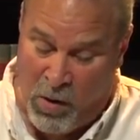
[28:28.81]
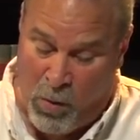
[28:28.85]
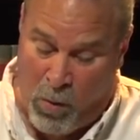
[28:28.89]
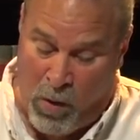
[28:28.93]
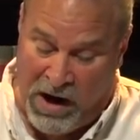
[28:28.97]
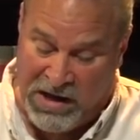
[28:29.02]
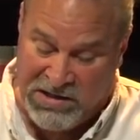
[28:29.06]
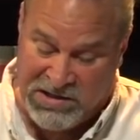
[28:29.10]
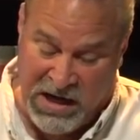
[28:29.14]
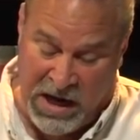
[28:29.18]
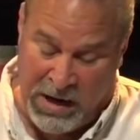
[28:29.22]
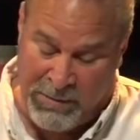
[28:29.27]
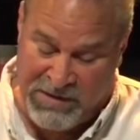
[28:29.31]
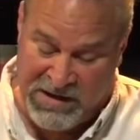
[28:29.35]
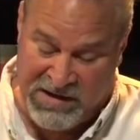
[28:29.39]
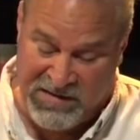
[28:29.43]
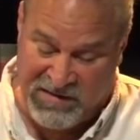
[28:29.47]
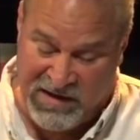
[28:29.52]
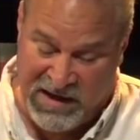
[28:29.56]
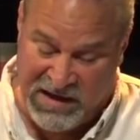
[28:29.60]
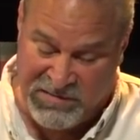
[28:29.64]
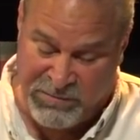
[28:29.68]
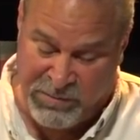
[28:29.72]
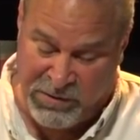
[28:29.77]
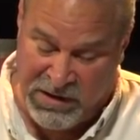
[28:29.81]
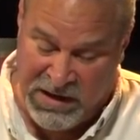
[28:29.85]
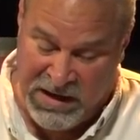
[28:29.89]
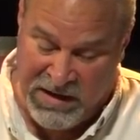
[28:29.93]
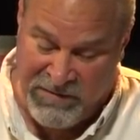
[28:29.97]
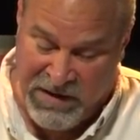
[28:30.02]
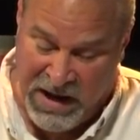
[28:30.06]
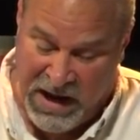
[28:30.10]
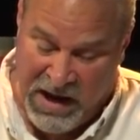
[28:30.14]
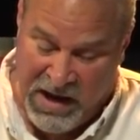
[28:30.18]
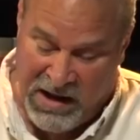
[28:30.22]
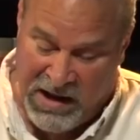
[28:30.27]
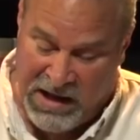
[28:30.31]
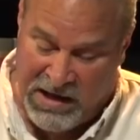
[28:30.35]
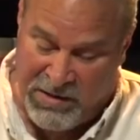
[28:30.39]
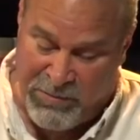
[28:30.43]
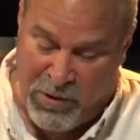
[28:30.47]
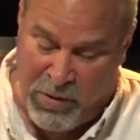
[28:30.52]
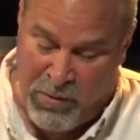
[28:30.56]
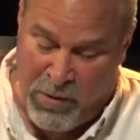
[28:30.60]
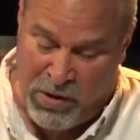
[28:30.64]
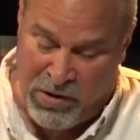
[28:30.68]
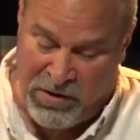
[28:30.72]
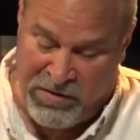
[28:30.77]
Weishaupt, he says, believed and
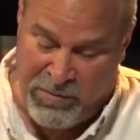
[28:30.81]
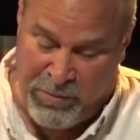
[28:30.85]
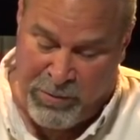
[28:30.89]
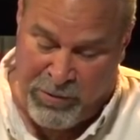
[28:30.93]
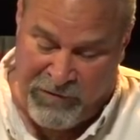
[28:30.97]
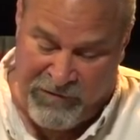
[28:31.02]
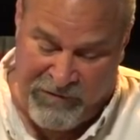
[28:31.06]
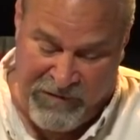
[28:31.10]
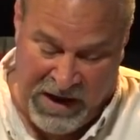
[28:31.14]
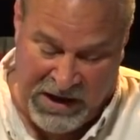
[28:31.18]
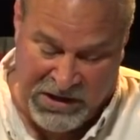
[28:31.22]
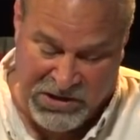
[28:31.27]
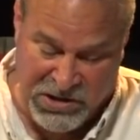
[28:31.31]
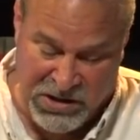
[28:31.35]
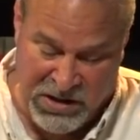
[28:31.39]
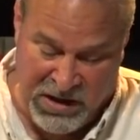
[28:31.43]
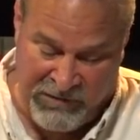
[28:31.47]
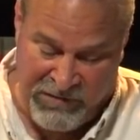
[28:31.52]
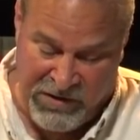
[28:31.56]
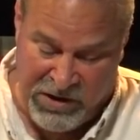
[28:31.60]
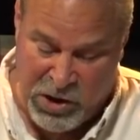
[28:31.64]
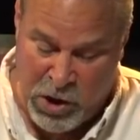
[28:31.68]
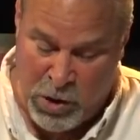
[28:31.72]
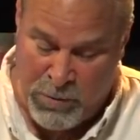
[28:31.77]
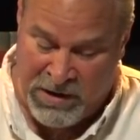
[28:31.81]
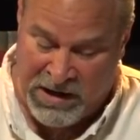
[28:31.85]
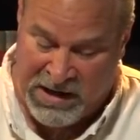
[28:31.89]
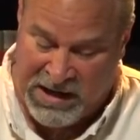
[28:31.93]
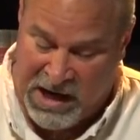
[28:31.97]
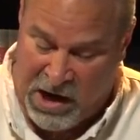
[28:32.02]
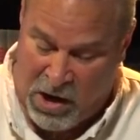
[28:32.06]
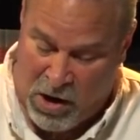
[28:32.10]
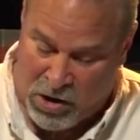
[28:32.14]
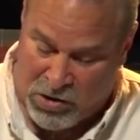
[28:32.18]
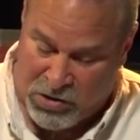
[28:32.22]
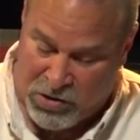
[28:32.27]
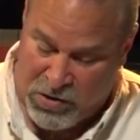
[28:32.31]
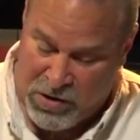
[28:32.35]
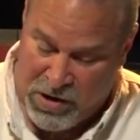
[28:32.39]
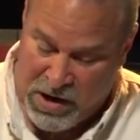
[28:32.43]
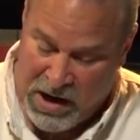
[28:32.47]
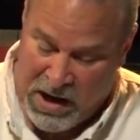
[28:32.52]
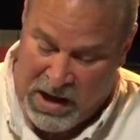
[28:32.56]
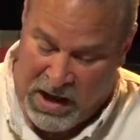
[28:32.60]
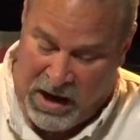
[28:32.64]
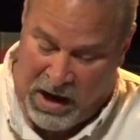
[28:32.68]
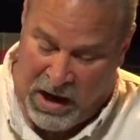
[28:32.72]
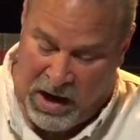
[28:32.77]
promoted the perfection of the human character
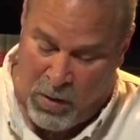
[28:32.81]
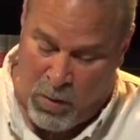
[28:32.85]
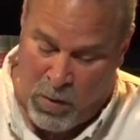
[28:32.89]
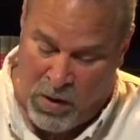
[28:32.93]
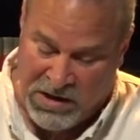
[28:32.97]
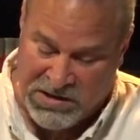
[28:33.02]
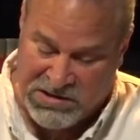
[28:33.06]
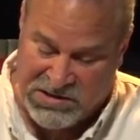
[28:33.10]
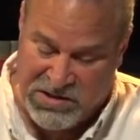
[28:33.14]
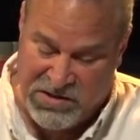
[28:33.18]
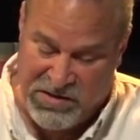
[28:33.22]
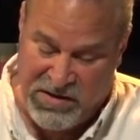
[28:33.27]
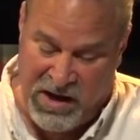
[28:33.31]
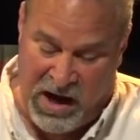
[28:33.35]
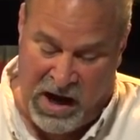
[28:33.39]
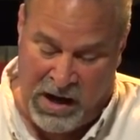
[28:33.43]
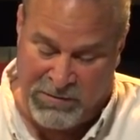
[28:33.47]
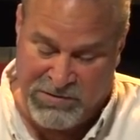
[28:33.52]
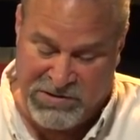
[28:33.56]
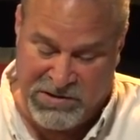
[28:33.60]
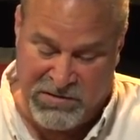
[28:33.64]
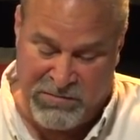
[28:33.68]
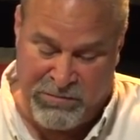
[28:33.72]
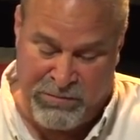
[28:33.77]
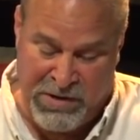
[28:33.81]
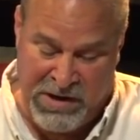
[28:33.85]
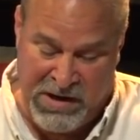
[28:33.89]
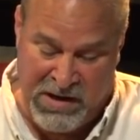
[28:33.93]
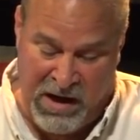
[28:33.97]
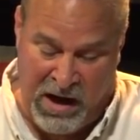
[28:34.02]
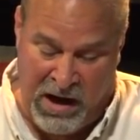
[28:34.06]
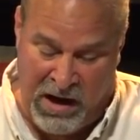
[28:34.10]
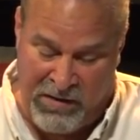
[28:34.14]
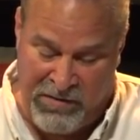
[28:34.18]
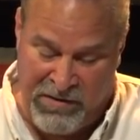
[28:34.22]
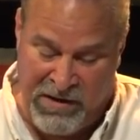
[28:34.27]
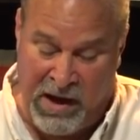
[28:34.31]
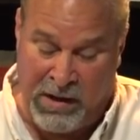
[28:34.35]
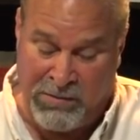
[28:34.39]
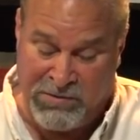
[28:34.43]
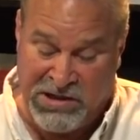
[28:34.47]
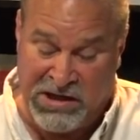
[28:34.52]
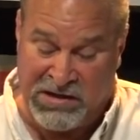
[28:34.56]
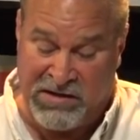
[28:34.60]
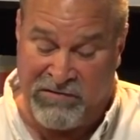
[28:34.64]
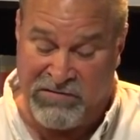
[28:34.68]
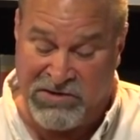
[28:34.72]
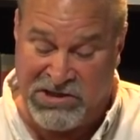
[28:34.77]
was to the
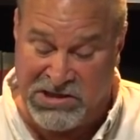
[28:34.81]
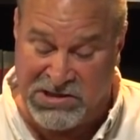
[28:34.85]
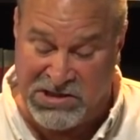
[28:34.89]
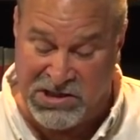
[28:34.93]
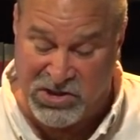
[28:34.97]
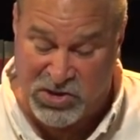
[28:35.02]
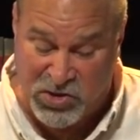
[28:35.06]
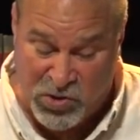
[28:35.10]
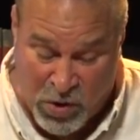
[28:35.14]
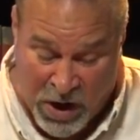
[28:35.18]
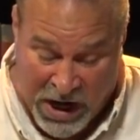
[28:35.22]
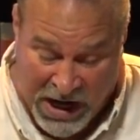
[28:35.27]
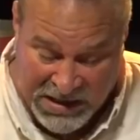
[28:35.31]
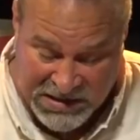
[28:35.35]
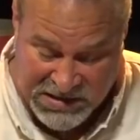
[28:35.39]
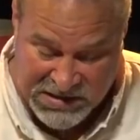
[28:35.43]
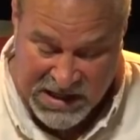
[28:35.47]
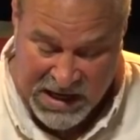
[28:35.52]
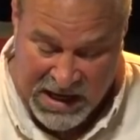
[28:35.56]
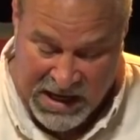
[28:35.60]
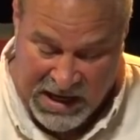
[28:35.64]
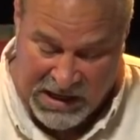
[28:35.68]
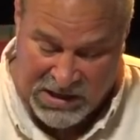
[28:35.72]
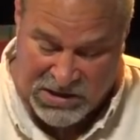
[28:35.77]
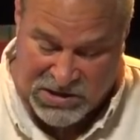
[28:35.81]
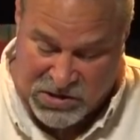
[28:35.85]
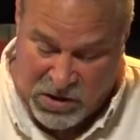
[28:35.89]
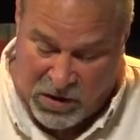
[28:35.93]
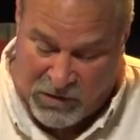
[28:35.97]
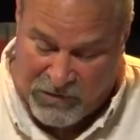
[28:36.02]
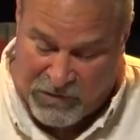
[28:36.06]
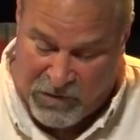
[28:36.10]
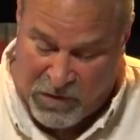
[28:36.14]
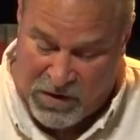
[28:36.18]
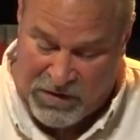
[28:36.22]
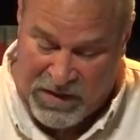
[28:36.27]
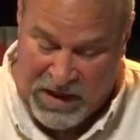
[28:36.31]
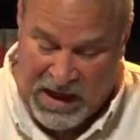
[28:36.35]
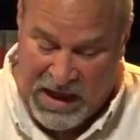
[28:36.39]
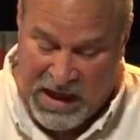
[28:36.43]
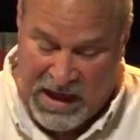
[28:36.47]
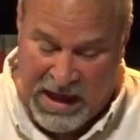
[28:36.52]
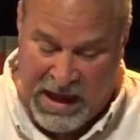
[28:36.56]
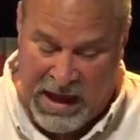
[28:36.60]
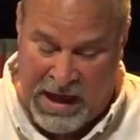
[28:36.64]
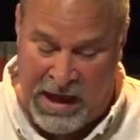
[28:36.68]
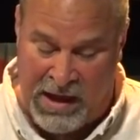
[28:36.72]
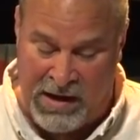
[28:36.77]
object of Jesus Christ and so forth.
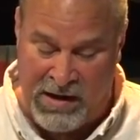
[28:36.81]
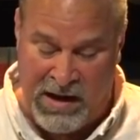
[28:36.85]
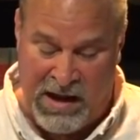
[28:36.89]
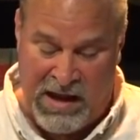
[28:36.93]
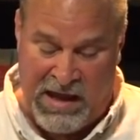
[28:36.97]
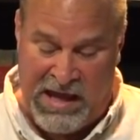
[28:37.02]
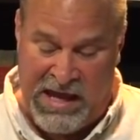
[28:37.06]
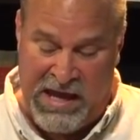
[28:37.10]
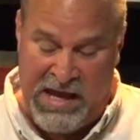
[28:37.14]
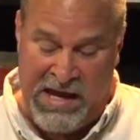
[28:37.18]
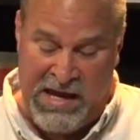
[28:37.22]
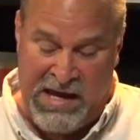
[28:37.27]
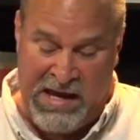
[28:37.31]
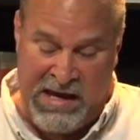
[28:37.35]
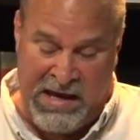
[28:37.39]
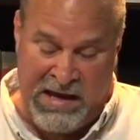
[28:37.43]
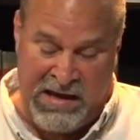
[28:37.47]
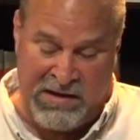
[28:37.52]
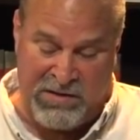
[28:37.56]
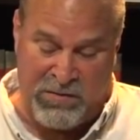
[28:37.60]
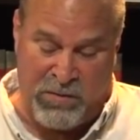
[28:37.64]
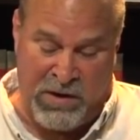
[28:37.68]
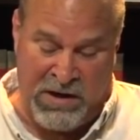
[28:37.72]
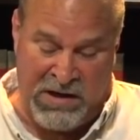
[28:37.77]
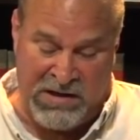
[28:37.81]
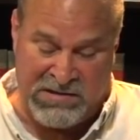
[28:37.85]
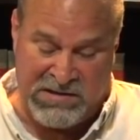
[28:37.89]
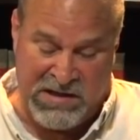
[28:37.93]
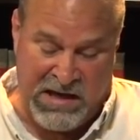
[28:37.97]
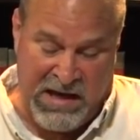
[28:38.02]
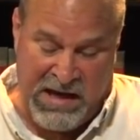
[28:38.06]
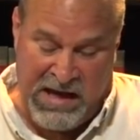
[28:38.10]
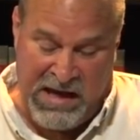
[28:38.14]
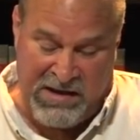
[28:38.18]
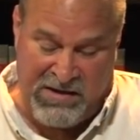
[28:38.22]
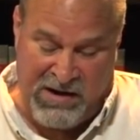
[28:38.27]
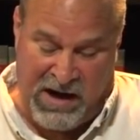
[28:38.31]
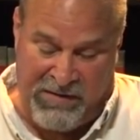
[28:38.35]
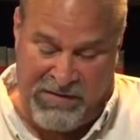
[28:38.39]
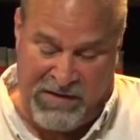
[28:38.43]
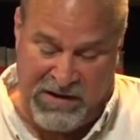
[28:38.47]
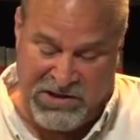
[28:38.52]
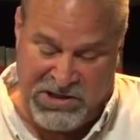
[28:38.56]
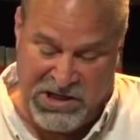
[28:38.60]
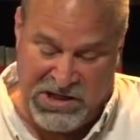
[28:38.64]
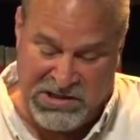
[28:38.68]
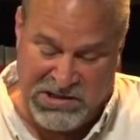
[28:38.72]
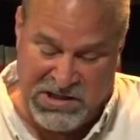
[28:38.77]
And he taught
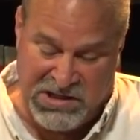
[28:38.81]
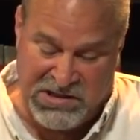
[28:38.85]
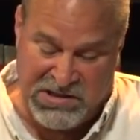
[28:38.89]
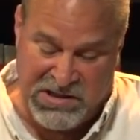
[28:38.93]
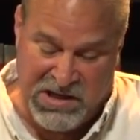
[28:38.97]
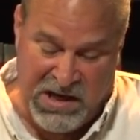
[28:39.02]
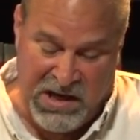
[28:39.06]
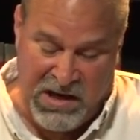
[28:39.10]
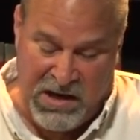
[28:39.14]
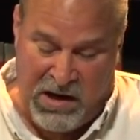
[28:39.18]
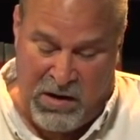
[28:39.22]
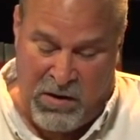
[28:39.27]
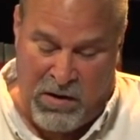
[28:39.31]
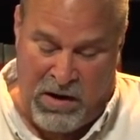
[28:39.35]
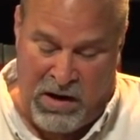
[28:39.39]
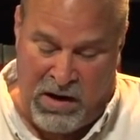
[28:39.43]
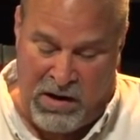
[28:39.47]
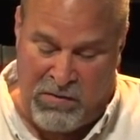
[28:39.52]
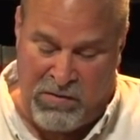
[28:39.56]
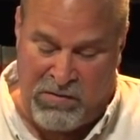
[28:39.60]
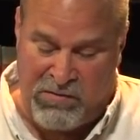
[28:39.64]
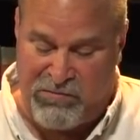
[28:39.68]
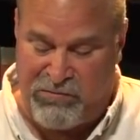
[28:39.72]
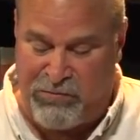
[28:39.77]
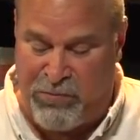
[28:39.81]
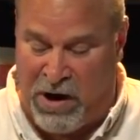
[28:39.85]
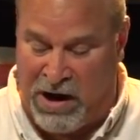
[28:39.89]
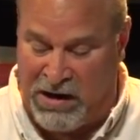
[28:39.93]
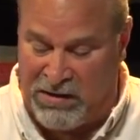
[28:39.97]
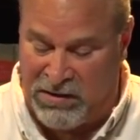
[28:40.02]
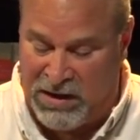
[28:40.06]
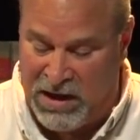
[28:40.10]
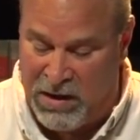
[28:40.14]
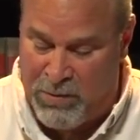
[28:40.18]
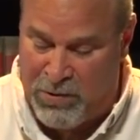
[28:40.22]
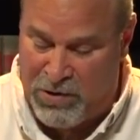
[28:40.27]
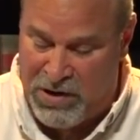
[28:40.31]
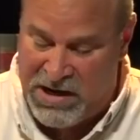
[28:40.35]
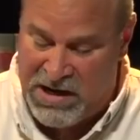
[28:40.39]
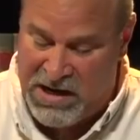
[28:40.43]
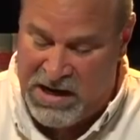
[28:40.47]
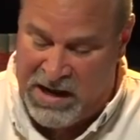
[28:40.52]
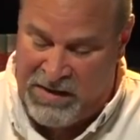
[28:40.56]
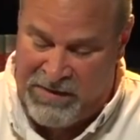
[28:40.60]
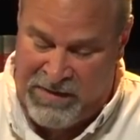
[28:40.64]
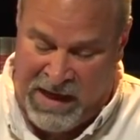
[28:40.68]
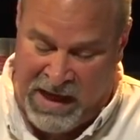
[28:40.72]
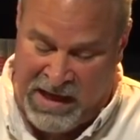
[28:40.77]
that Jesus brought
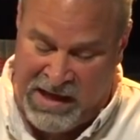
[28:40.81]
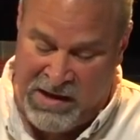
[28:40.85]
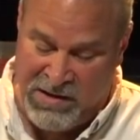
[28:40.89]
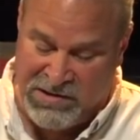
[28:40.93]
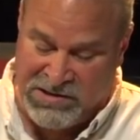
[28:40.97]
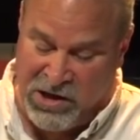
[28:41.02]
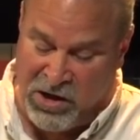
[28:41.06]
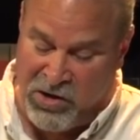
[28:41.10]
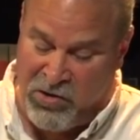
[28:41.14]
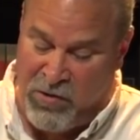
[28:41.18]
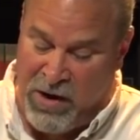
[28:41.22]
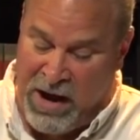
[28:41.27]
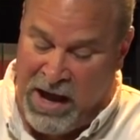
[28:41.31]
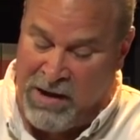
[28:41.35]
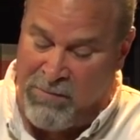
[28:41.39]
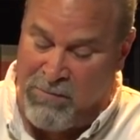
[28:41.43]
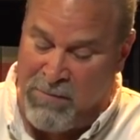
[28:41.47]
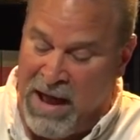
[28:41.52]
liberty and that he is our grand